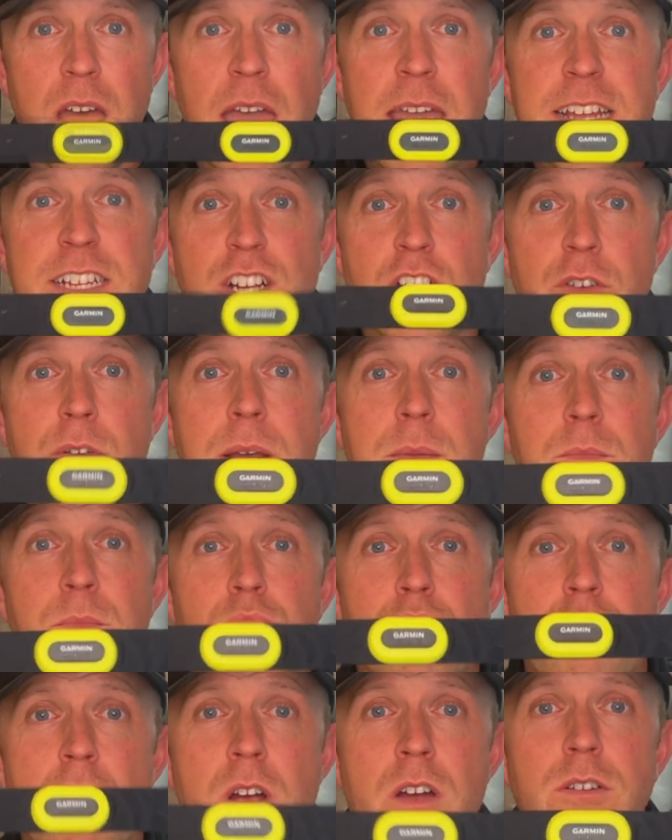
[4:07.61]
HRM
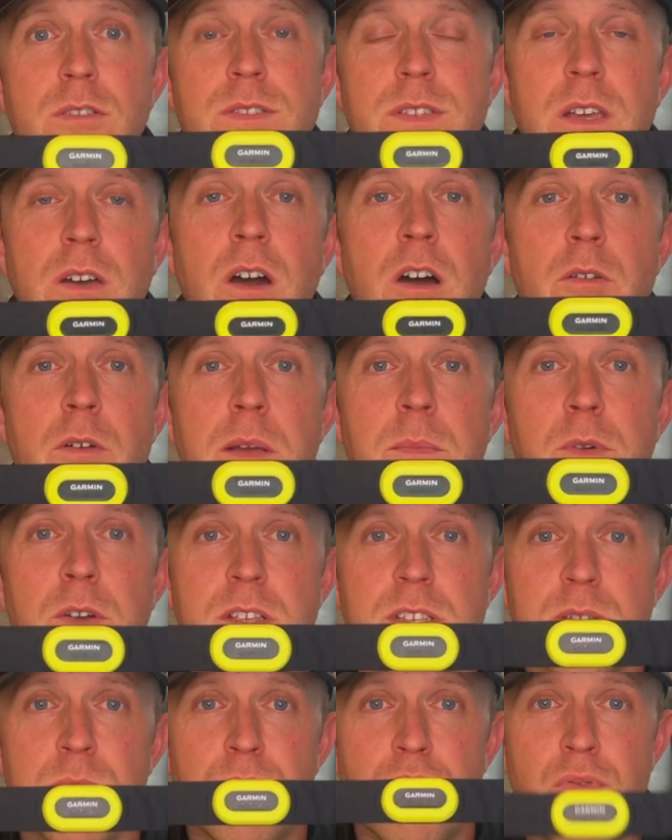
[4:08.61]
Pro, so Heart Rate
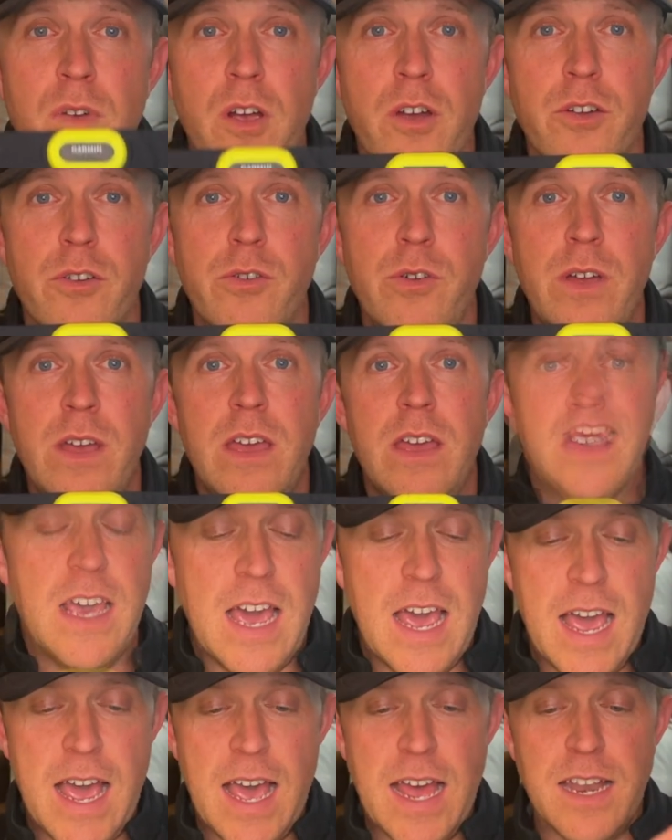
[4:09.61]
Monitor Pro.
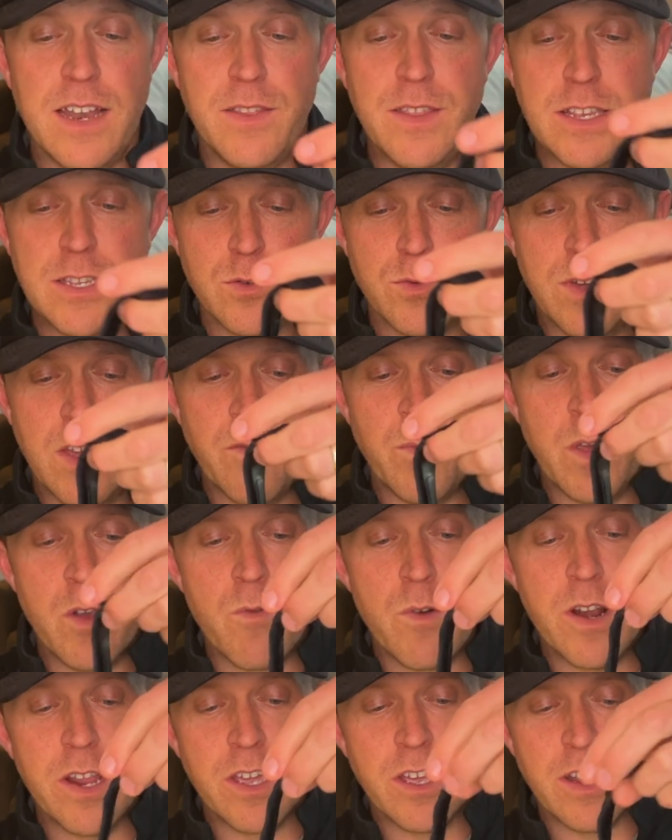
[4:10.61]
And this will give me a
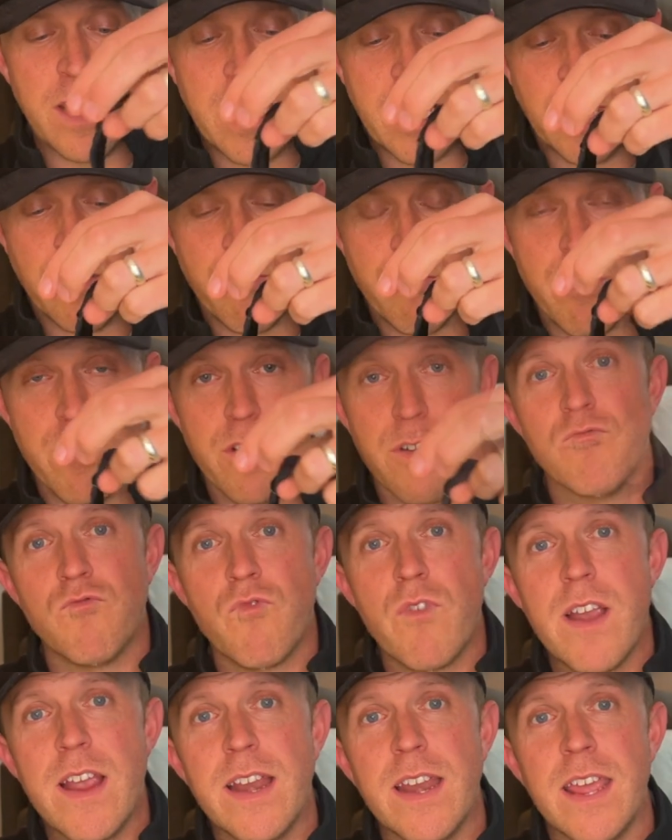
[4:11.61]
really good accurate
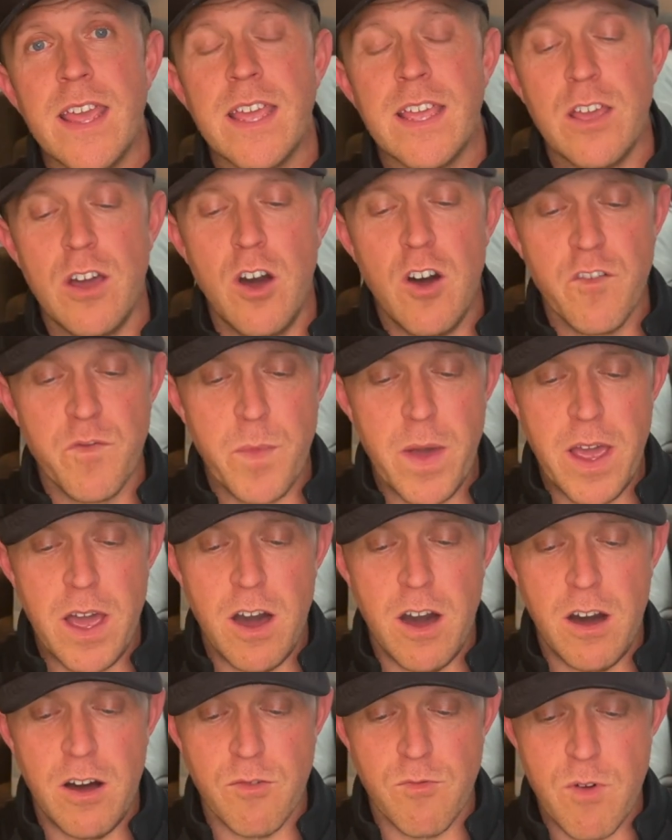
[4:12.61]
reading of my
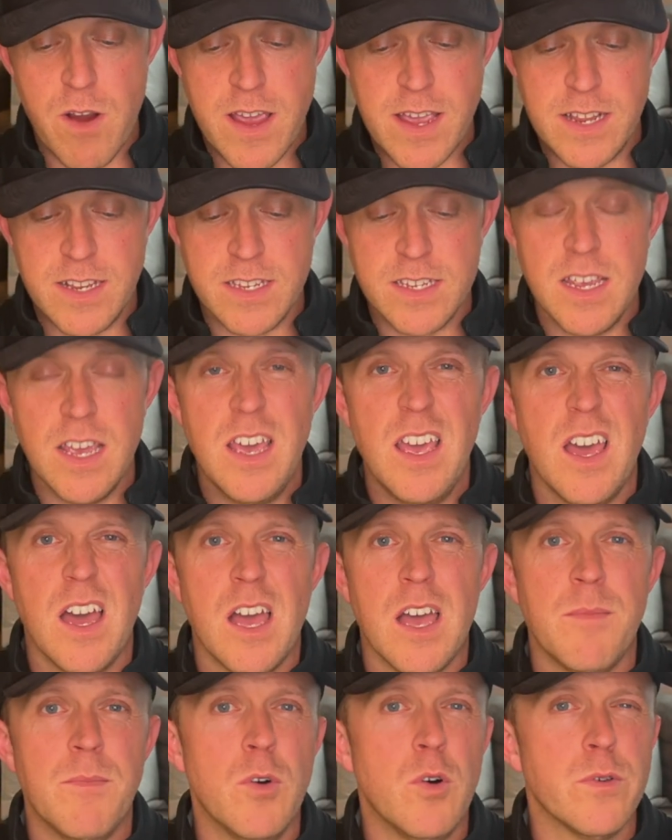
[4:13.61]
heart rate.
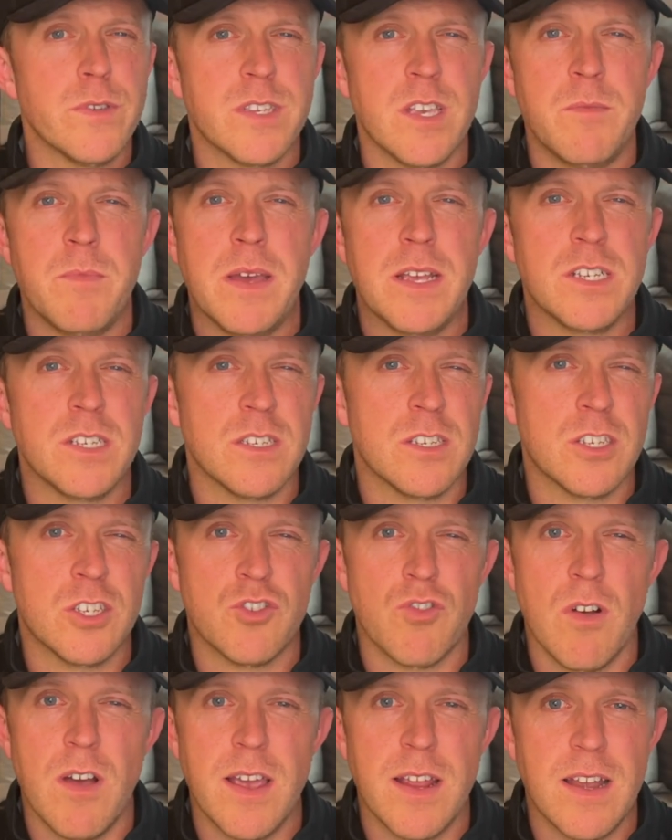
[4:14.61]
Also measures
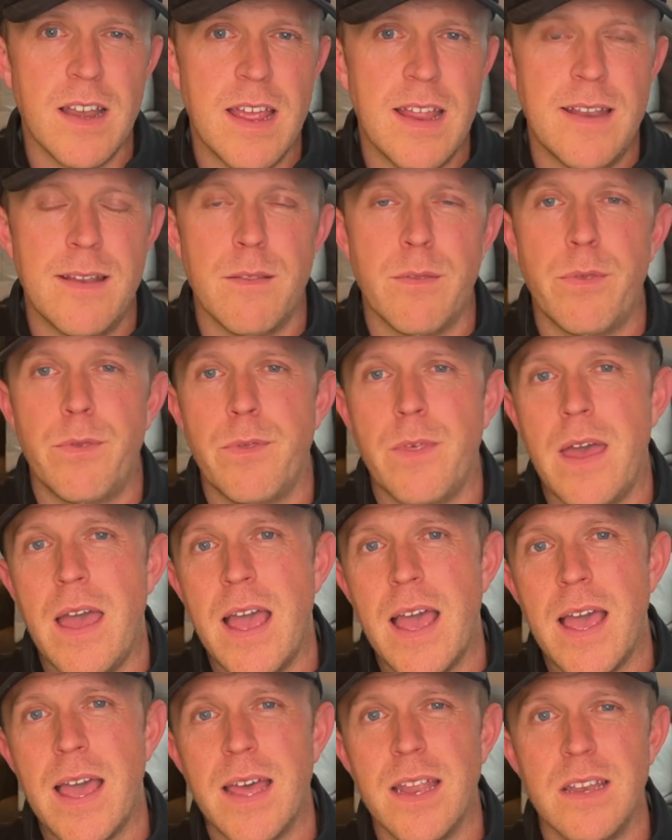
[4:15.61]
stride length
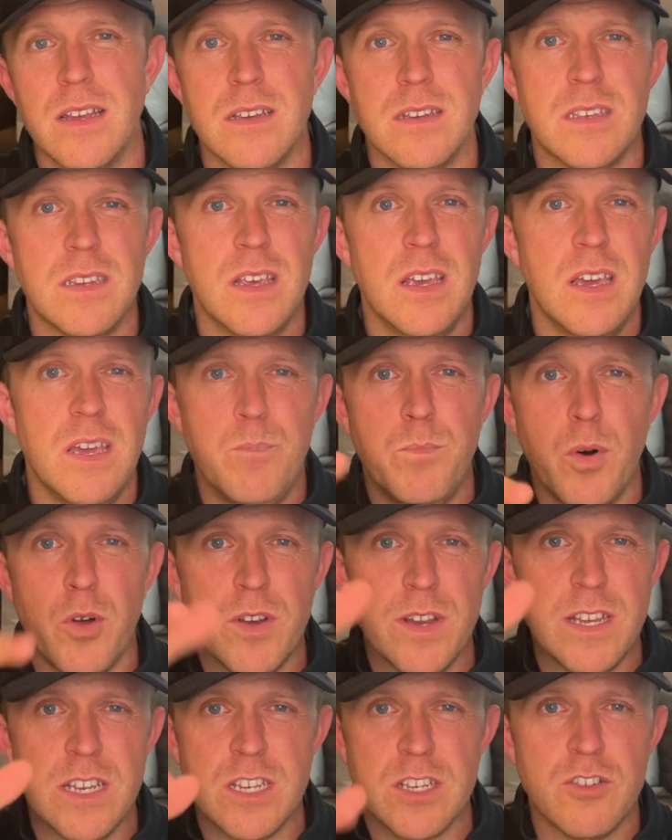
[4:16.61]
and
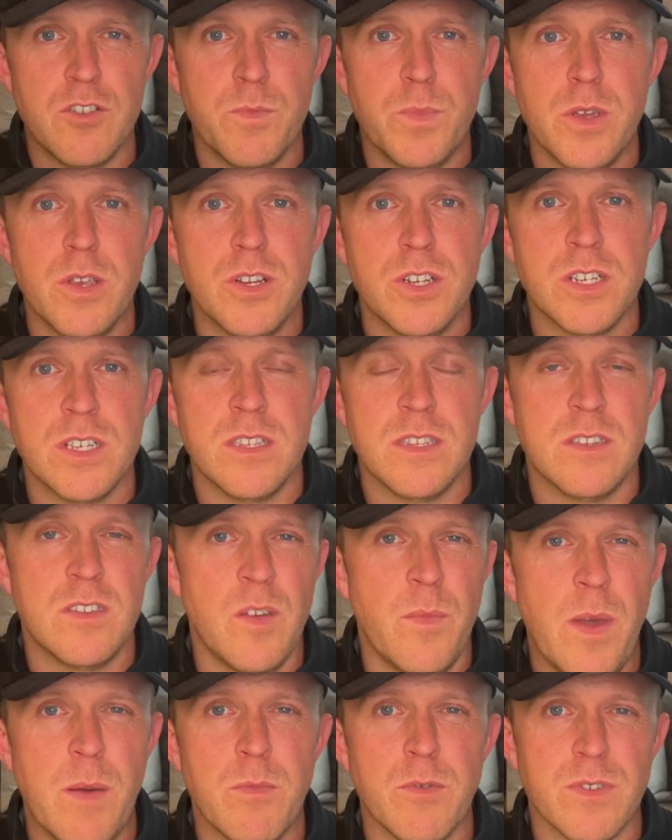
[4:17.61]
body distribution, so
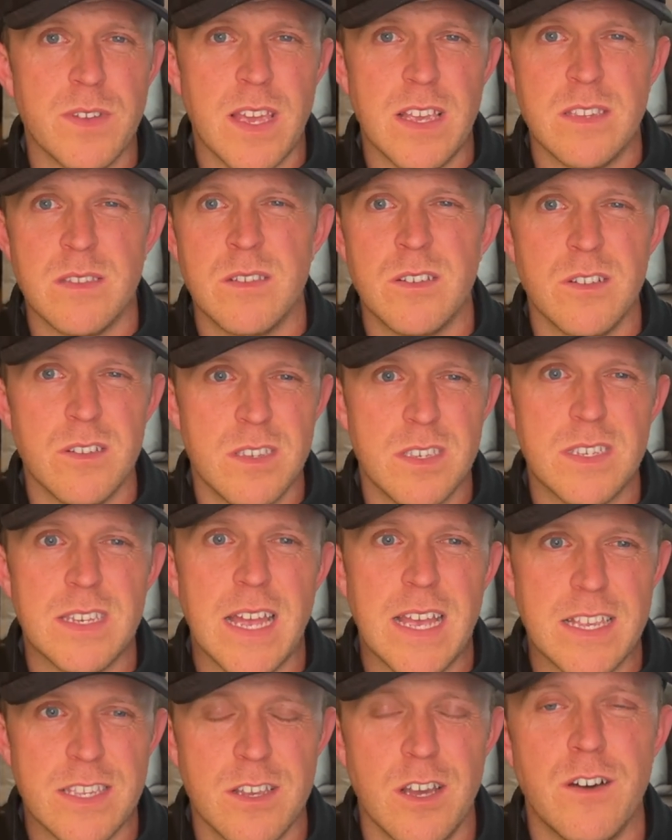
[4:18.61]
I'm able to get some good
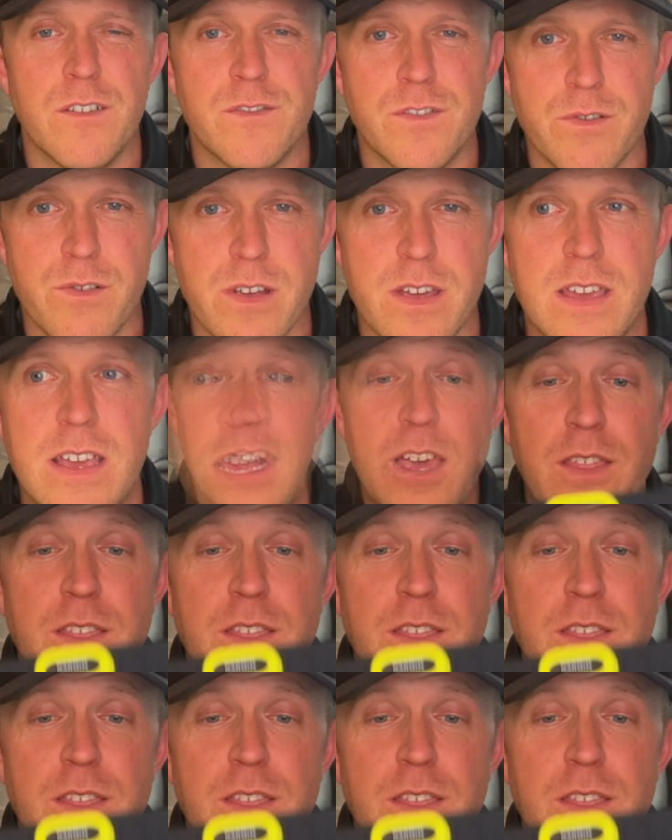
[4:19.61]
stats after it.